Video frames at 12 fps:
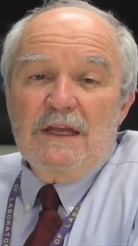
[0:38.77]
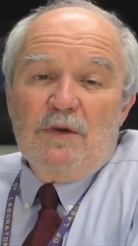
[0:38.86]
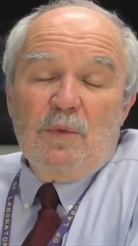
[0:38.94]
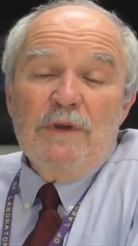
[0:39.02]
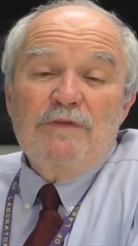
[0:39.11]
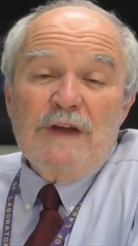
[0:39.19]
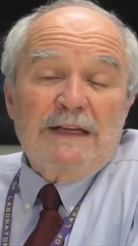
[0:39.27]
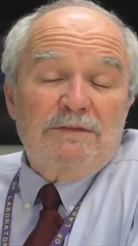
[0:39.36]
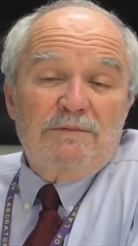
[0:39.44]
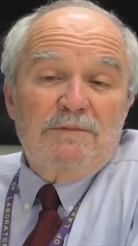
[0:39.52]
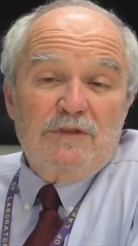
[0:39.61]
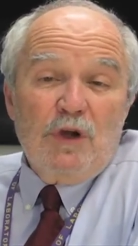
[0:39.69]
We in
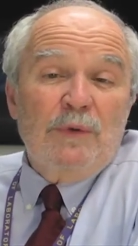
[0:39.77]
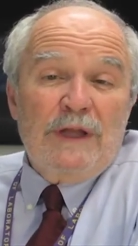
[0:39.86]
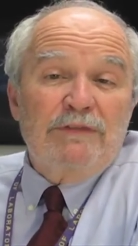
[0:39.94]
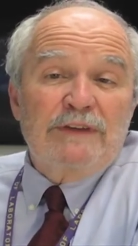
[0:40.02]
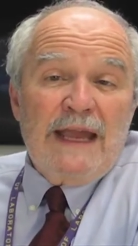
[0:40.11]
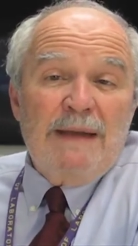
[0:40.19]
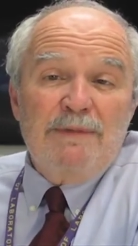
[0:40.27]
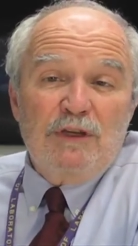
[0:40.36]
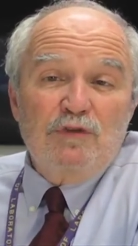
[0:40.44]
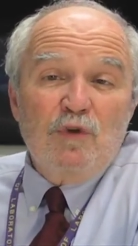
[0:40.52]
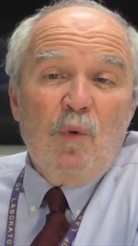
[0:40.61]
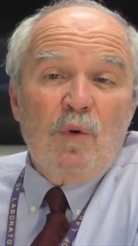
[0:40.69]
fact don't have
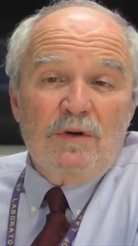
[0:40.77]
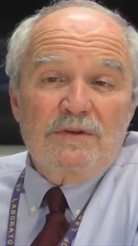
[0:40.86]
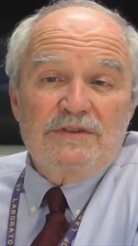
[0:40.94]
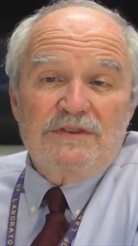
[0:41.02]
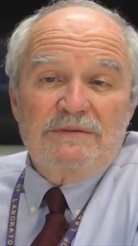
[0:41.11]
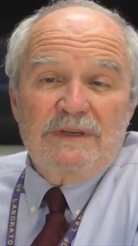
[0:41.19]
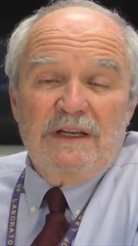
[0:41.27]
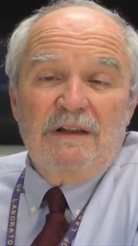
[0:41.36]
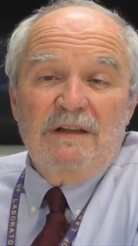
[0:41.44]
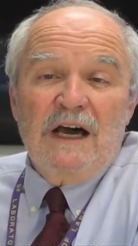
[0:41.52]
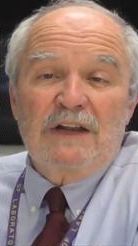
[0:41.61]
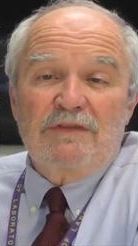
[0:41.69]
cabinet doors in a
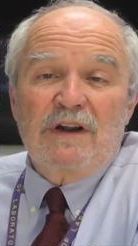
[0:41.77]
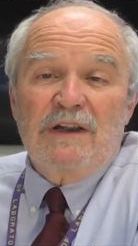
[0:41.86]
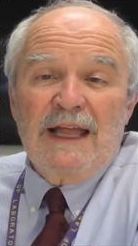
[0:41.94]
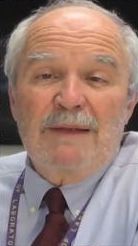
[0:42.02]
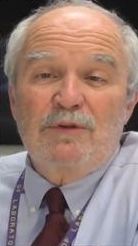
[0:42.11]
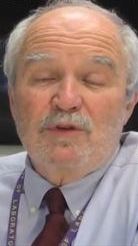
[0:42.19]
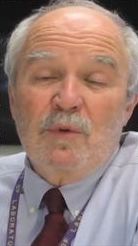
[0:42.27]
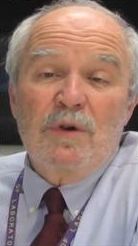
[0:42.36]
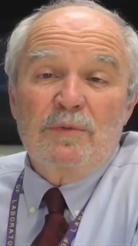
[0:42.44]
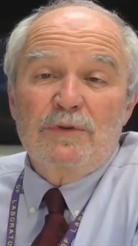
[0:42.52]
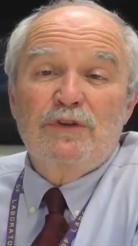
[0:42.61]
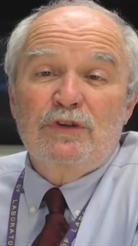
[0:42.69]
lot of our laboratory.
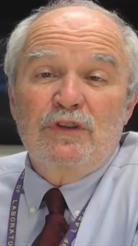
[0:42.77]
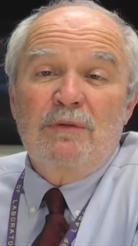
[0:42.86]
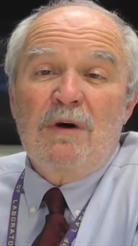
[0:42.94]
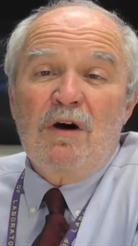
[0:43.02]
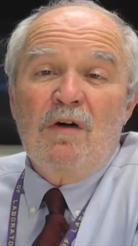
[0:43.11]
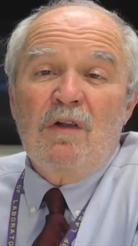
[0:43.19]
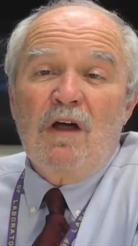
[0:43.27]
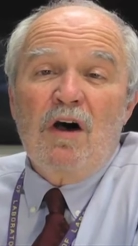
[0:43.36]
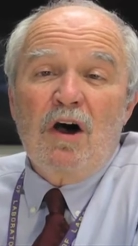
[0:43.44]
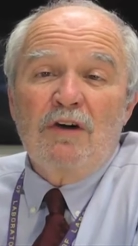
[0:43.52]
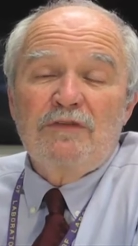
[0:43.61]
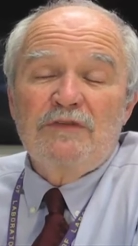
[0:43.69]
We took them all
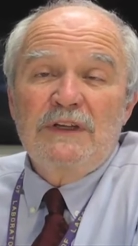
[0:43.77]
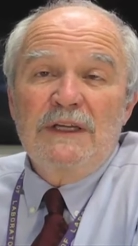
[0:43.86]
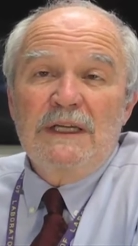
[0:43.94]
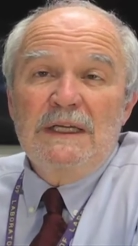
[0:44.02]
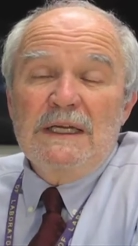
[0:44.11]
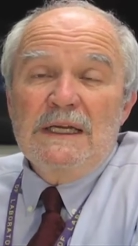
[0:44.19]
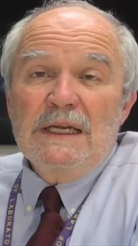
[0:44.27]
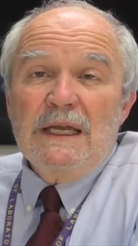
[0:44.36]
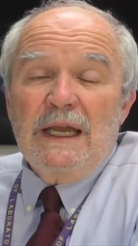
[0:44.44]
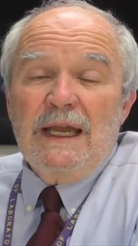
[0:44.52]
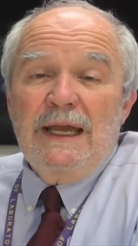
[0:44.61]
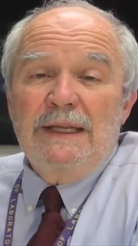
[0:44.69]
off,
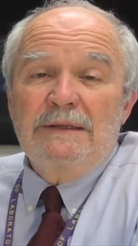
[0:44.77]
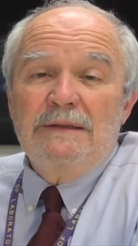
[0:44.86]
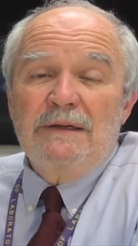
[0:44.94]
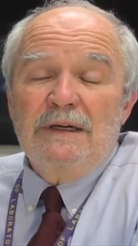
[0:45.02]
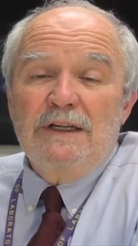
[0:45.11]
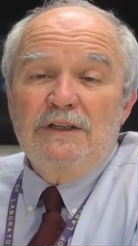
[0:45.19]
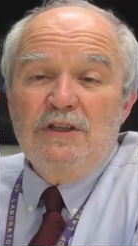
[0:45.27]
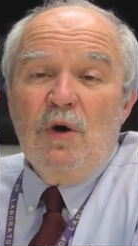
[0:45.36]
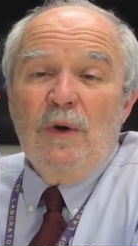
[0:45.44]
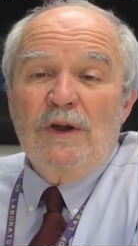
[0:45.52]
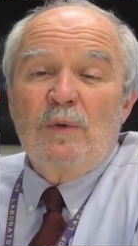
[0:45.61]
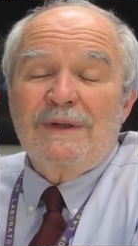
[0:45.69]
and
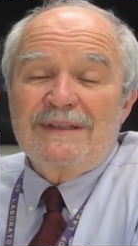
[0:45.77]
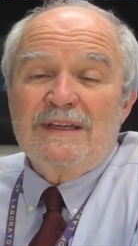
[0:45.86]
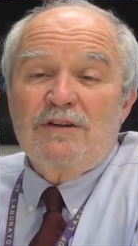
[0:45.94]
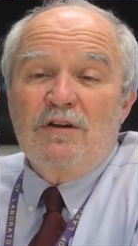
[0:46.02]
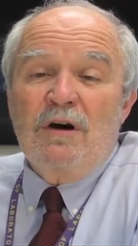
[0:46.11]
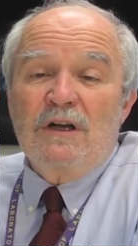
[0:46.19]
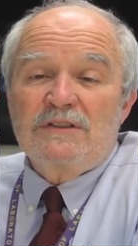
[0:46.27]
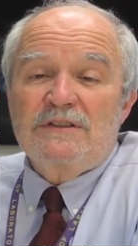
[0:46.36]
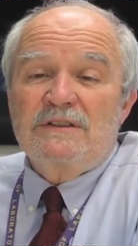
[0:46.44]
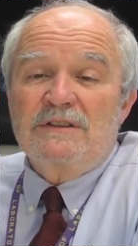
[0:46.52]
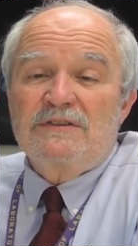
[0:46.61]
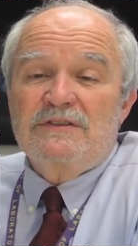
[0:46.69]
knowing what they cost
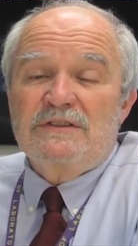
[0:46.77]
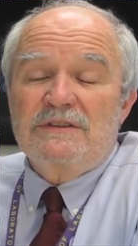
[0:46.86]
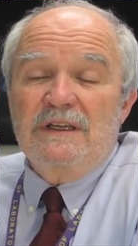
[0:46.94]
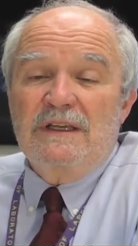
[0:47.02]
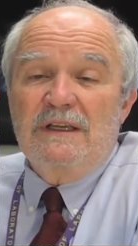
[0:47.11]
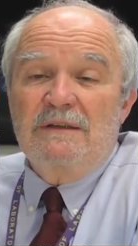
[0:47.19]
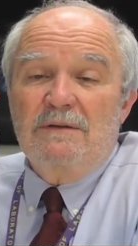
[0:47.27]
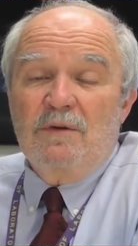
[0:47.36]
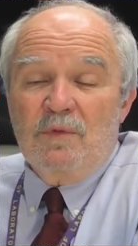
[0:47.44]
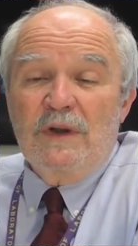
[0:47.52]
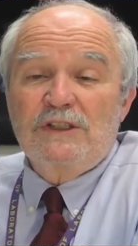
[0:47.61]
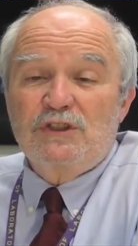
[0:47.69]
us
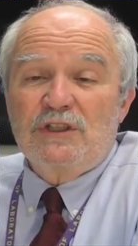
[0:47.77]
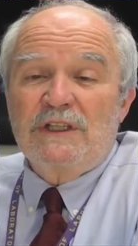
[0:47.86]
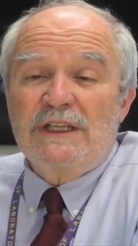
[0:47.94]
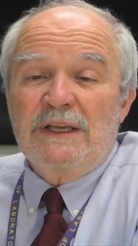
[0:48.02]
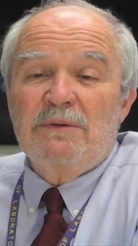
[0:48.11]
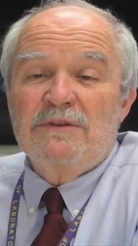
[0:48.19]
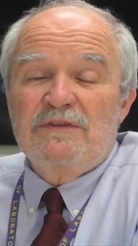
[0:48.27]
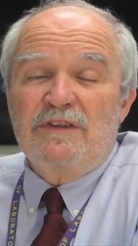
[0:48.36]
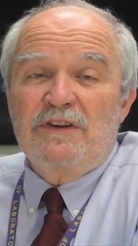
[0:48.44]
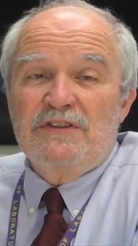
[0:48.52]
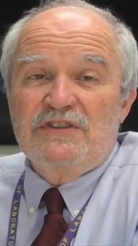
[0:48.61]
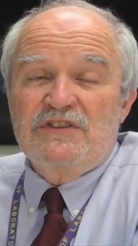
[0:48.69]
originally, it was
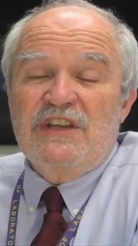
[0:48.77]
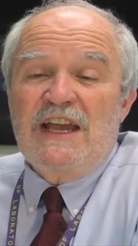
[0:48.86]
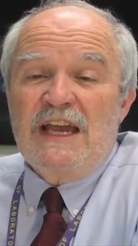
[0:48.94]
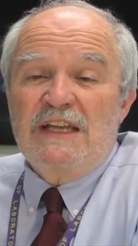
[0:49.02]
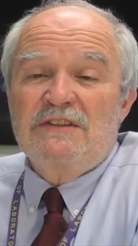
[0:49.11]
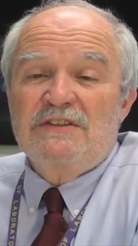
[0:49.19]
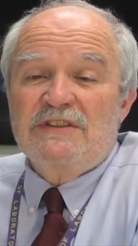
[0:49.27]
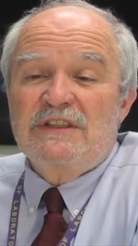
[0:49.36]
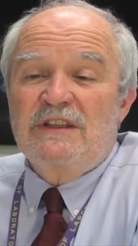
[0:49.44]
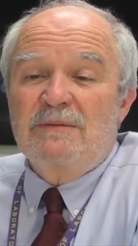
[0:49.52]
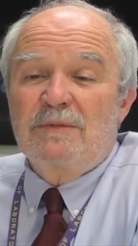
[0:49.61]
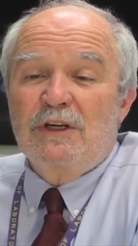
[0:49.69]
very sad to see
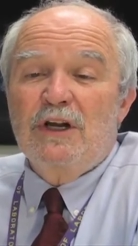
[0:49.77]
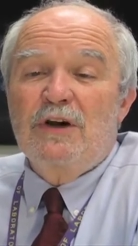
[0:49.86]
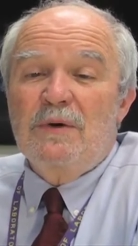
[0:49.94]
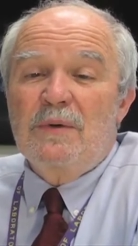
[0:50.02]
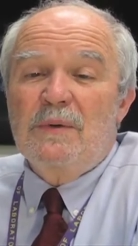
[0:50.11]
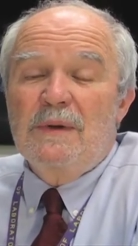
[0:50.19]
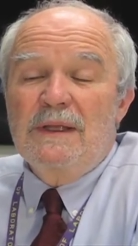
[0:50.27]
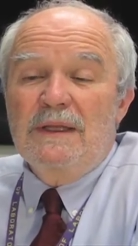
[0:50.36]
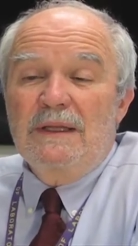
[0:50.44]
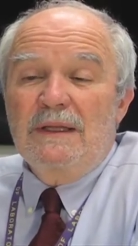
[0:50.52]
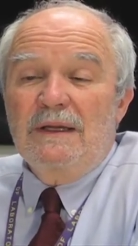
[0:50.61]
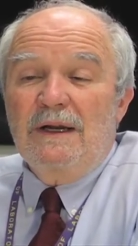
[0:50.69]
them go.
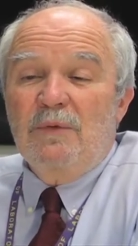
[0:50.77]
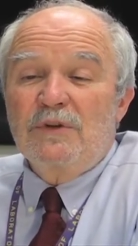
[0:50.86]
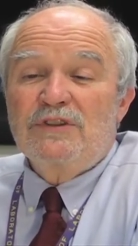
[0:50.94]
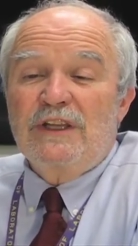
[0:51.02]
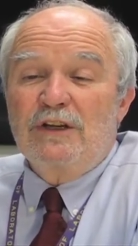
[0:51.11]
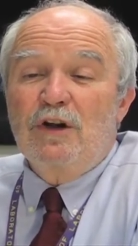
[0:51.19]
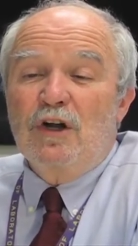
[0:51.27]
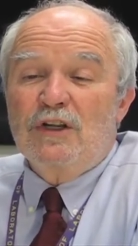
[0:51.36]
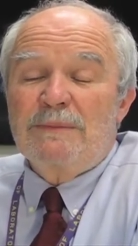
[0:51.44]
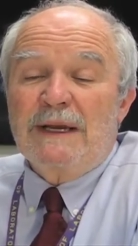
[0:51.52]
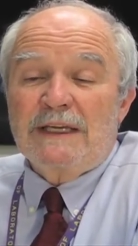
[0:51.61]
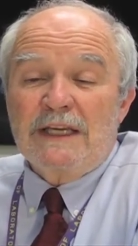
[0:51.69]
I wish they'd gone to
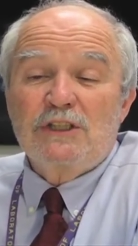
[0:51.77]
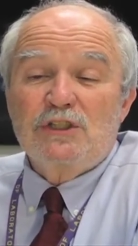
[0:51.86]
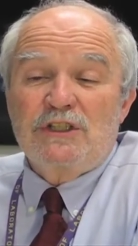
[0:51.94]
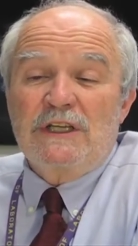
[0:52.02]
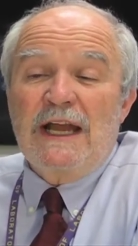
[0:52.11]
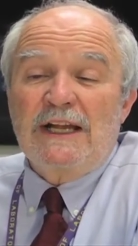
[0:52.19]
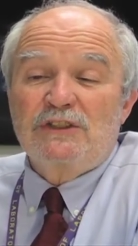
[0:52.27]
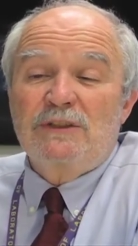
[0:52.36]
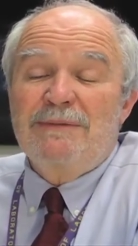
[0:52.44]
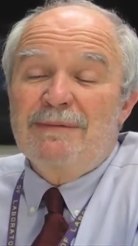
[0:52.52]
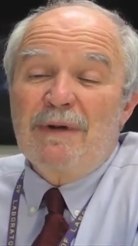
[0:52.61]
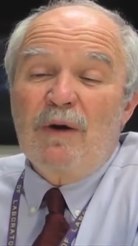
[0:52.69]
my kitchen actually,
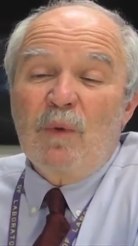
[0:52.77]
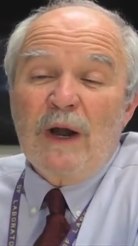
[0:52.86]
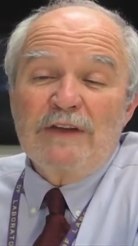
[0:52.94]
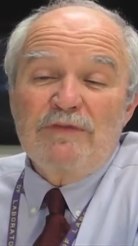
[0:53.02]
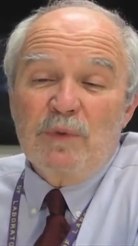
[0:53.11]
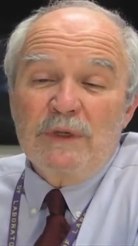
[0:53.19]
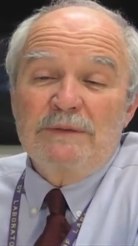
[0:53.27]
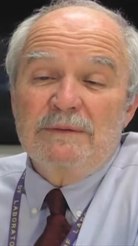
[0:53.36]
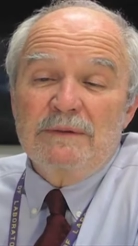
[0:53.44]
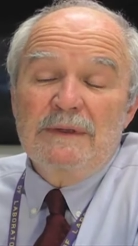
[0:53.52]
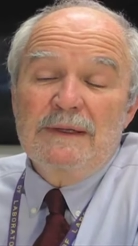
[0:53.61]
but my wife wouldn't.